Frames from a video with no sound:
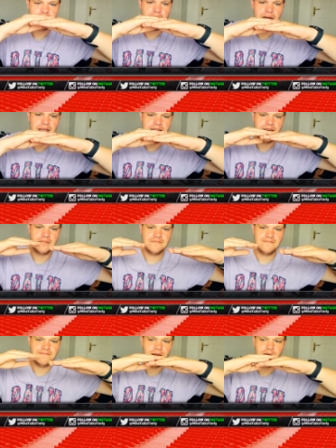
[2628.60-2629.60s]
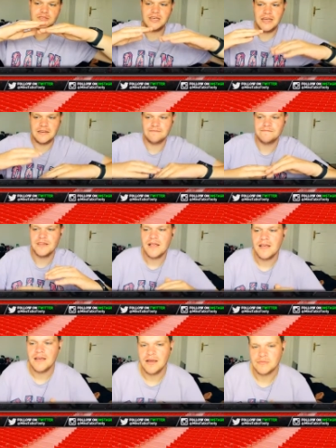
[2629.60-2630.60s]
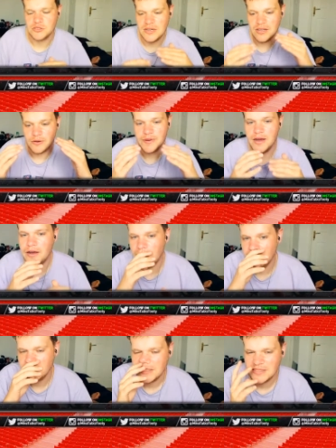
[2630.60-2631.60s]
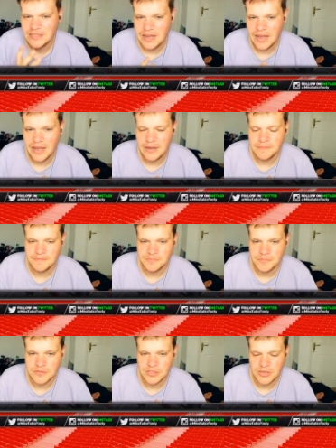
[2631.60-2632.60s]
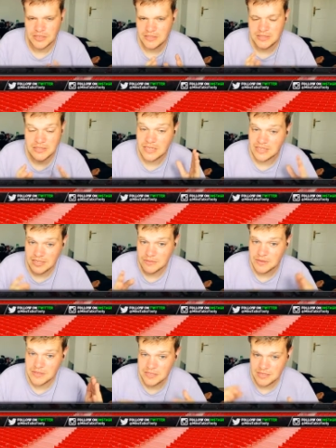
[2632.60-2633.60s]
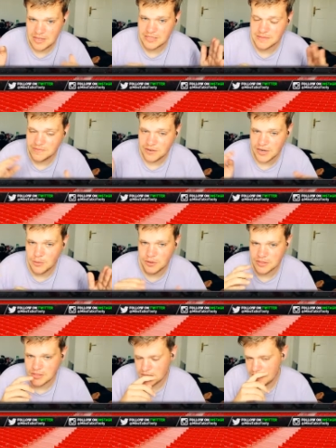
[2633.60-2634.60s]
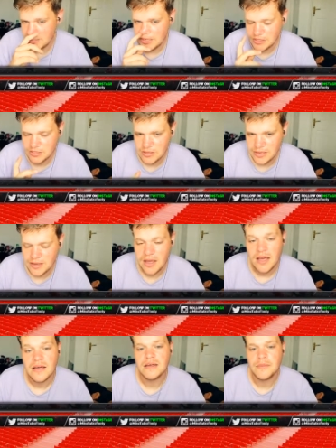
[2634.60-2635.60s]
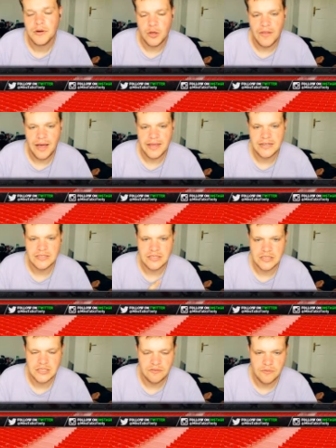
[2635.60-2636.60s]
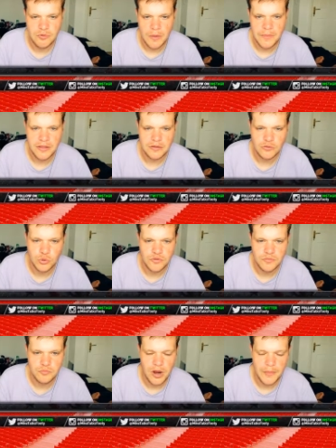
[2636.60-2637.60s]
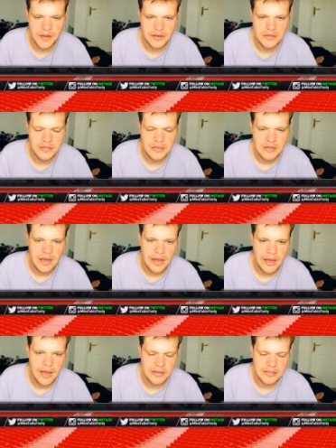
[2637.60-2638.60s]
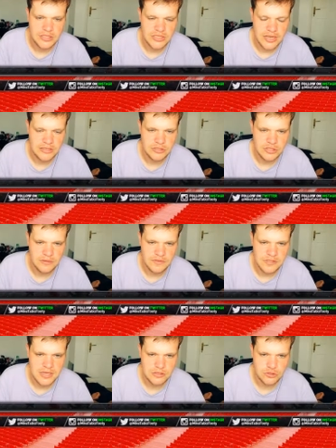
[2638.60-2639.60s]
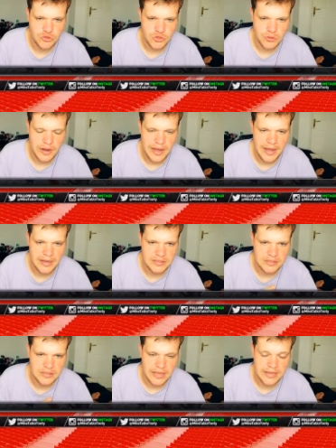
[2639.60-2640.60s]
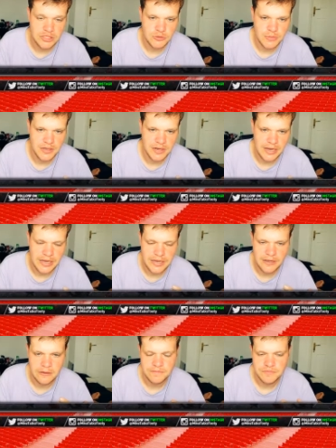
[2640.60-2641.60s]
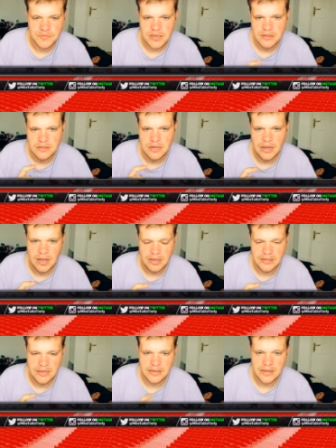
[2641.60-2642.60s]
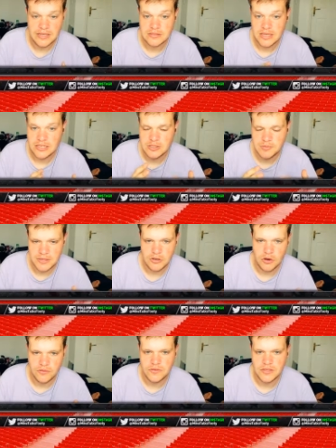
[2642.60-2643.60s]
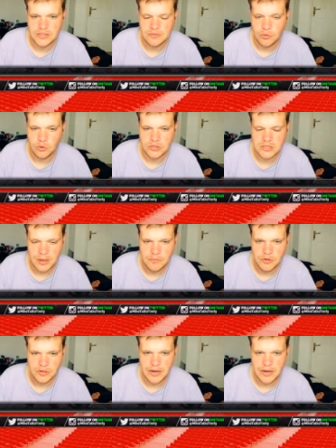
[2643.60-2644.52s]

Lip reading: here, I would say it. So it's a little bit higher. So sometimes there's some funny ones in each league. And below that is the Southern Premier, the Northern Premier, the Southern Central, and the Isthmian League. And then they split off into more separate